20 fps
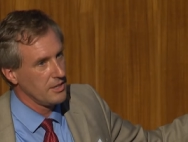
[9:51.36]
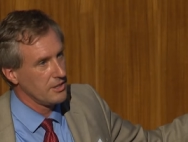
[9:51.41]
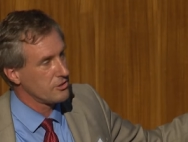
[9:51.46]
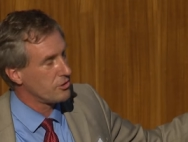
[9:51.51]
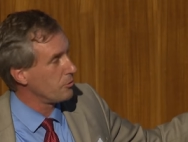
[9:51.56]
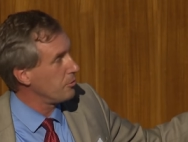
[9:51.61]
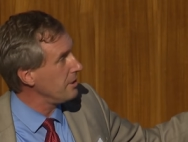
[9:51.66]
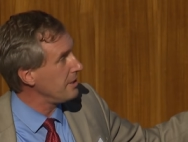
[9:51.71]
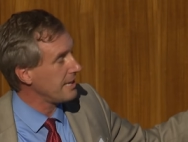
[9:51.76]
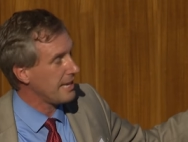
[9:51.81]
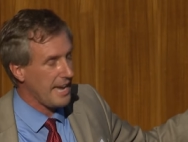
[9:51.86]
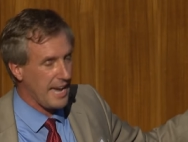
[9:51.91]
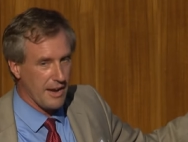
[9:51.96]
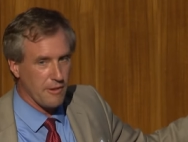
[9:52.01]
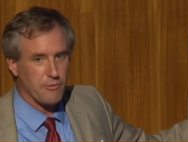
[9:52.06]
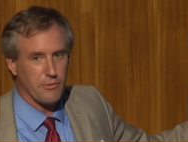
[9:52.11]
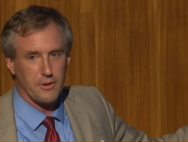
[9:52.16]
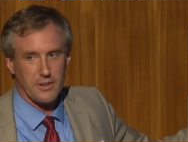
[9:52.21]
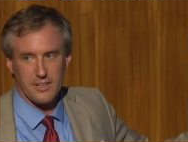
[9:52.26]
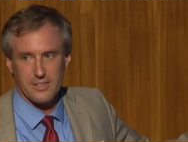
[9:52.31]
So really
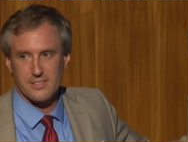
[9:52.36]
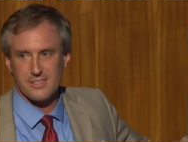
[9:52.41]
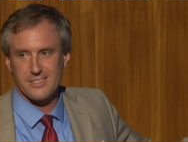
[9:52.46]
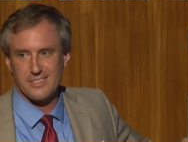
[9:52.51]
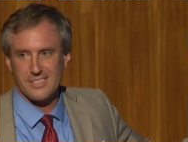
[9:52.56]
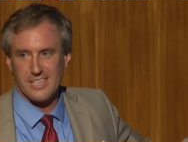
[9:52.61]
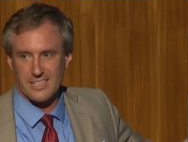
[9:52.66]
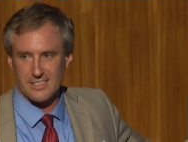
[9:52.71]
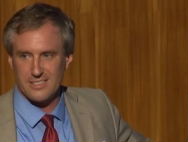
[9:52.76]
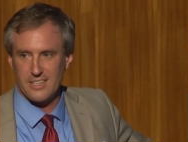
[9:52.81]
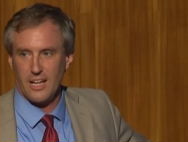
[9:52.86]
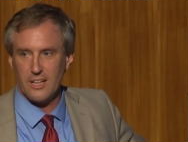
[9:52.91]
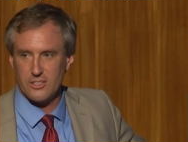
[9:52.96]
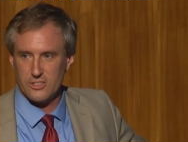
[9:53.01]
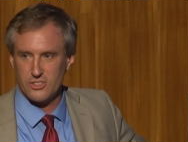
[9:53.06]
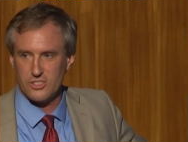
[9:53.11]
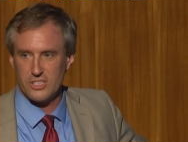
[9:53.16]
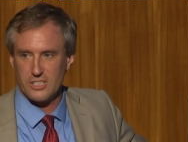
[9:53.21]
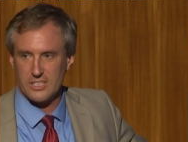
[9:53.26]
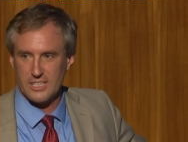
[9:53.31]
every
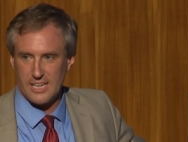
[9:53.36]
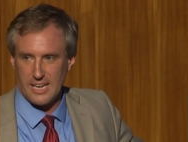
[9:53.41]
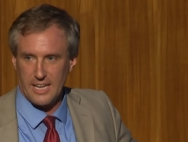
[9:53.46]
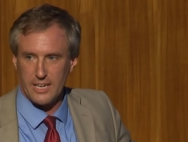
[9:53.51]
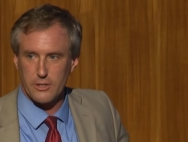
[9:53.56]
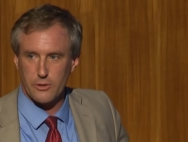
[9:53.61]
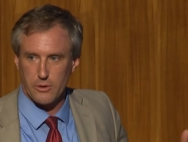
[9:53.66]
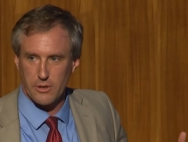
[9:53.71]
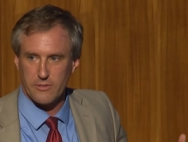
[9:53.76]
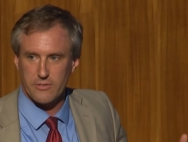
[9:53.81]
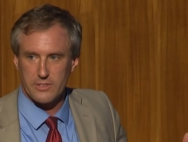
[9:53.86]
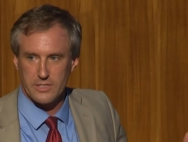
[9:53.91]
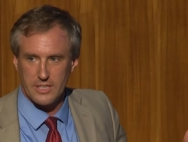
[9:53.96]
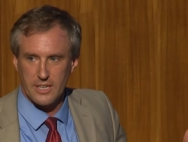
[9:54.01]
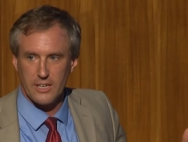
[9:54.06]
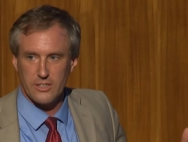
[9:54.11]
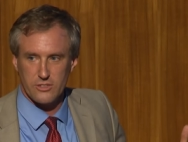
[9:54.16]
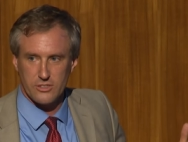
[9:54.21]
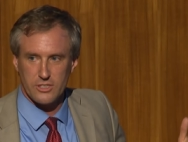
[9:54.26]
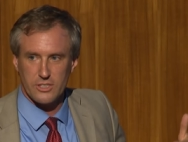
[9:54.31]
technology category of
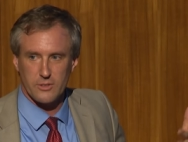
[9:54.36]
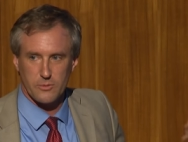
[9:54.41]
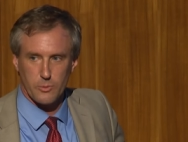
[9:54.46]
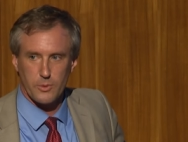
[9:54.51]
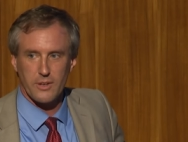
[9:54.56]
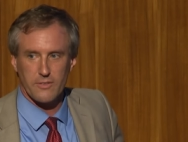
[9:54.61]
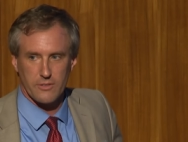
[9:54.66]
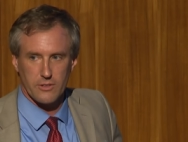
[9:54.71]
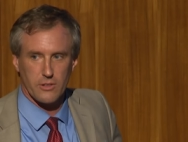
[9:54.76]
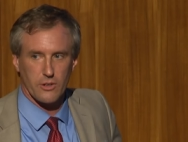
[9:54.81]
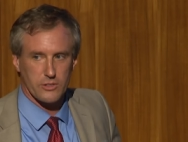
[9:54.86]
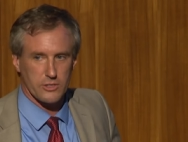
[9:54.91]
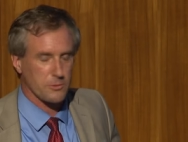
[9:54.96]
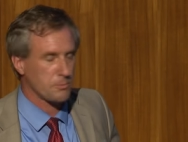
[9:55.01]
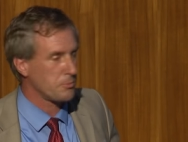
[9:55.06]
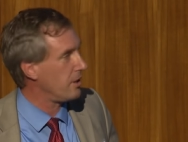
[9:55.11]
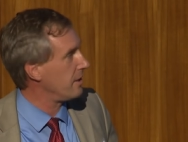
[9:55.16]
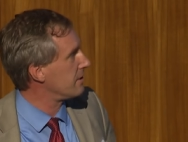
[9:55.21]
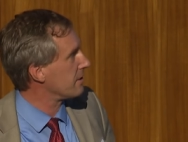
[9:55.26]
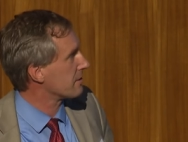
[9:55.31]
clean energy, we have the
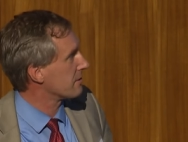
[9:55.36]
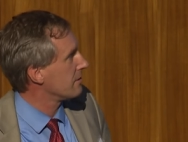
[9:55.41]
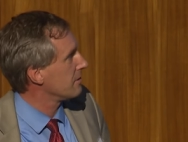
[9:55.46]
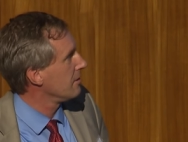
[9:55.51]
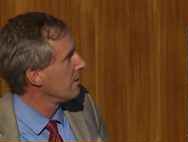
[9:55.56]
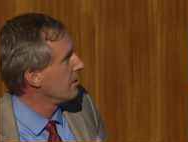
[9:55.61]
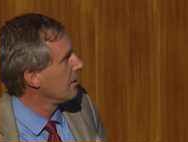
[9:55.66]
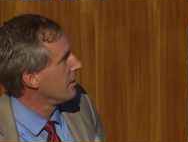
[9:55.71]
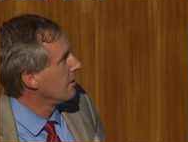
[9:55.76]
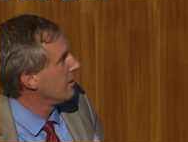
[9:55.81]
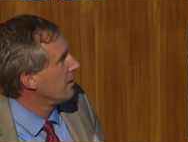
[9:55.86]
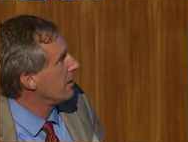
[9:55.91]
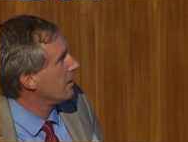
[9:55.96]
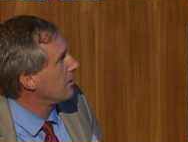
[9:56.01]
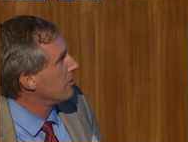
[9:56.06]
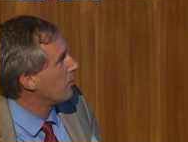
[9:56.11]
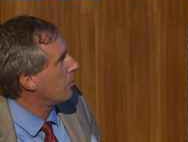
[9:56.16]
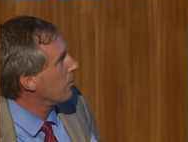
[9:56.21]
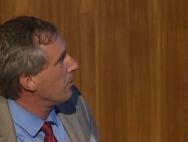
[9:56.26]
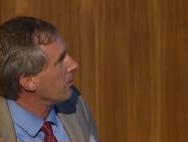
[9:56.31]
largest project
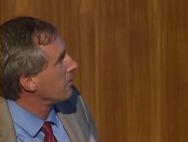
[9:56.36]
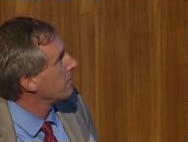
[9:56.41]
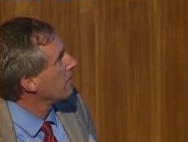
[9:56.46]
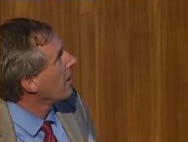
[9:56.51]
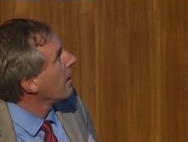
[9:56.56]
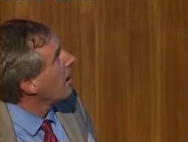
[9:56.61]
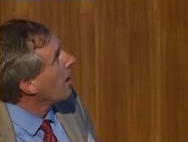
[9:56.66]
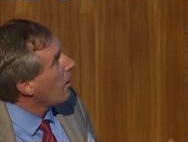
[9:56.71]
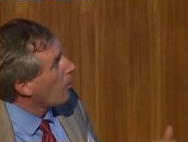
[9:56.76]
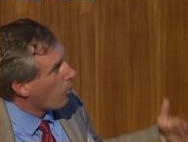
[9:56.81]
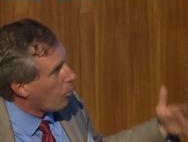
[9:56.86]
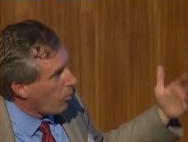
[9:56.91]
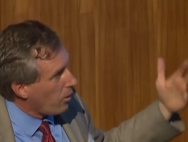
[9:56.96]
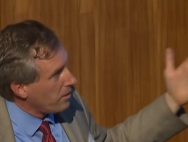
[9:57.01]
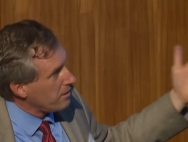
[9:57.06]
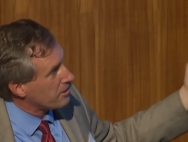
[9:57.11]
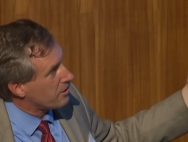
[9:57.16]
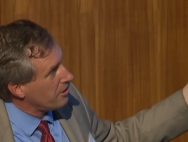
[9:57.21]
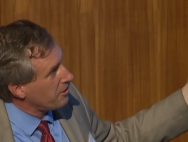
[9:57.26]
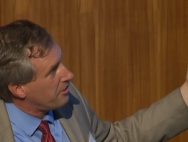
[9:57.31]
in the world.
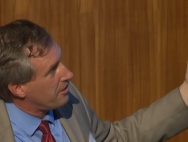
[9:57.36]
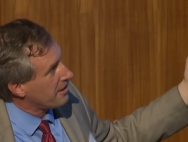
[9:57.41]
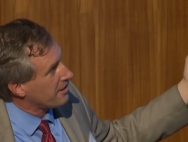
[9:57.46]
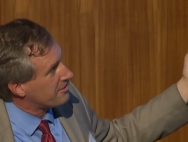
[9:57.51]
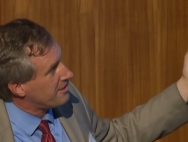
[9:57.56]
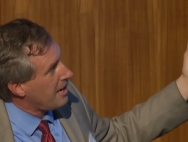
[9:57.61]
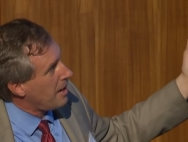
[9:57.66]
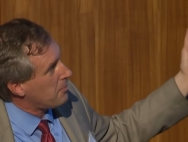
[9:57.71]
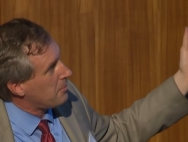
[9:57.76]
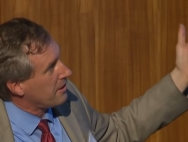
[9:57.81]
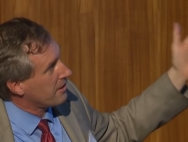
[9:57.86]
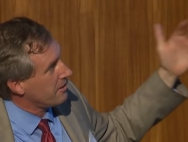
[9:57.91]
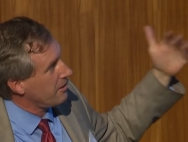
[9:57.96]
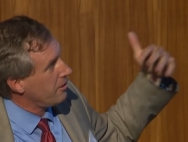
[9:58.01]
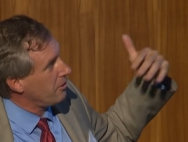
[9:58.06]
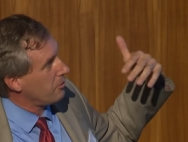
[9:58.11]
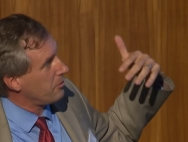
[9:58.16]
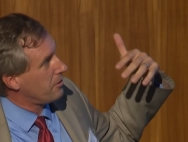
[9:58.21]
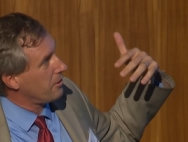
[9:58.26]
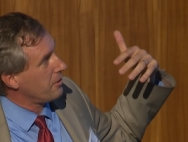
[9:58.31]
One good thing is happening,
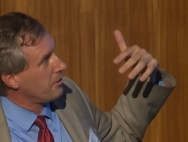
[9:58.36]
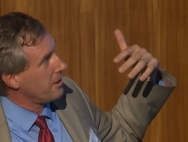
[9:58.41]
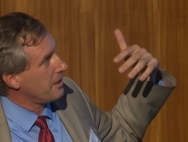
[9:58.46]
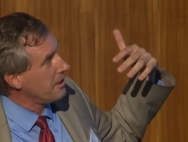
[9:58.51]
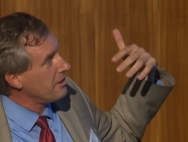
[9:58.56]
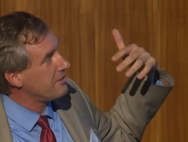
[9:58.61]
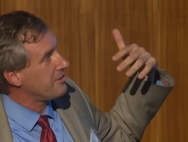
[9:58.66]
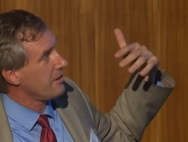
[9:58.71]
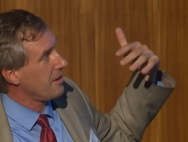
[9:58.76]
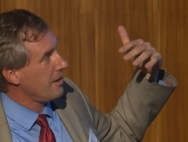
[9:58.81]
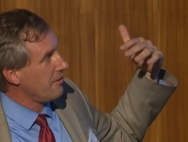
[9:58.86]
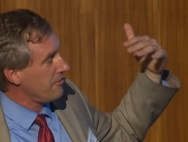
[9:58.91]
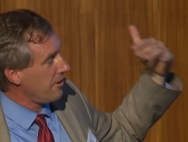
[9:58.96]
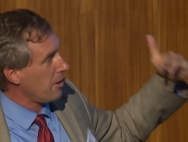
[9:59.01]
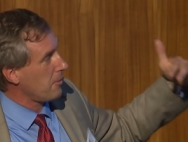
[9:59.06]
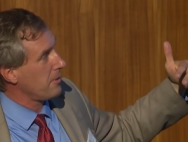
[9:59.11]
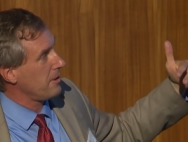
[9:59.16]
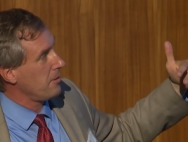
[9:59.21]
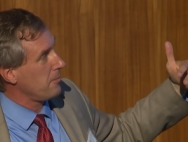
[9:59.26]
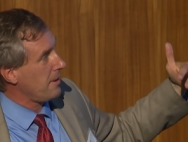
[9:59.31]
you know, there is
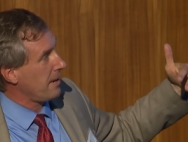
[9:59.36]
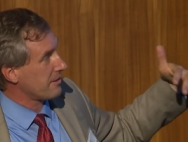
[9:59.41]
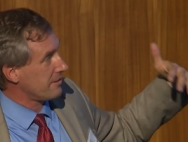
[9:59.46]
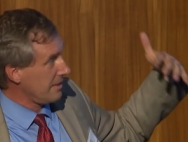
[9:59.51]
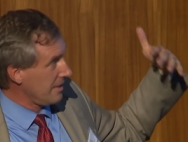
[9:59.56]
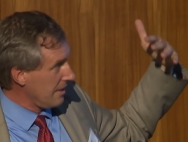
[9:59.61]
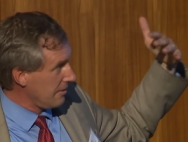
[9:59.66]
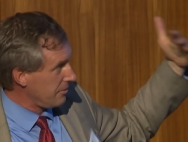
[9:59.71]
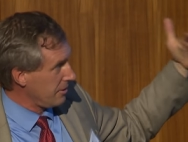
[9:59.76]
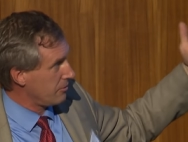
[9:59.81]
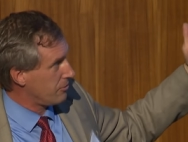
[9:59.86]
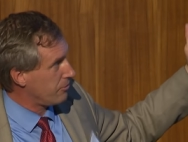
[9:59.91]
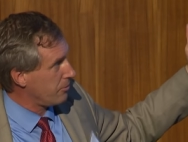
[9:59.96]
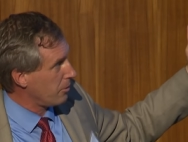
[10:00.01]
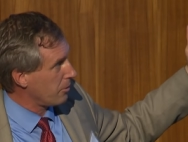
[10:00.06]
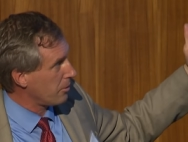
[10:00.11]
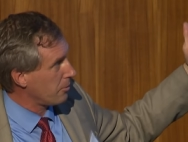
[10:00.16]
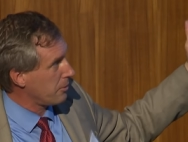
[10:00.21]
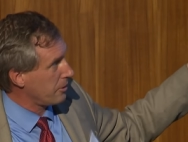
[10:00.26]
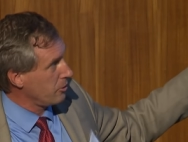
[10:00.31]
environmental impacts even
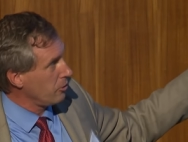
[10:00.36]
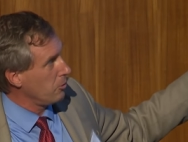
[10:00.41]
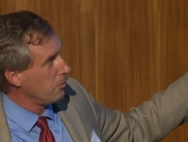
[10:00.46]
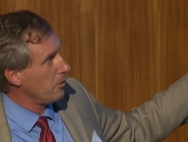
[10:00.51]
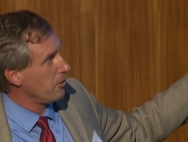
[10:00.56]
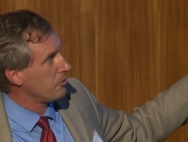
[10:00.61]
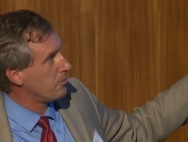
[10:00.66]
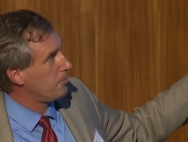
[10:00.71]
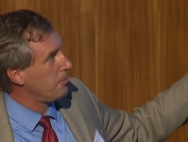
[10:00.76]
for renewables,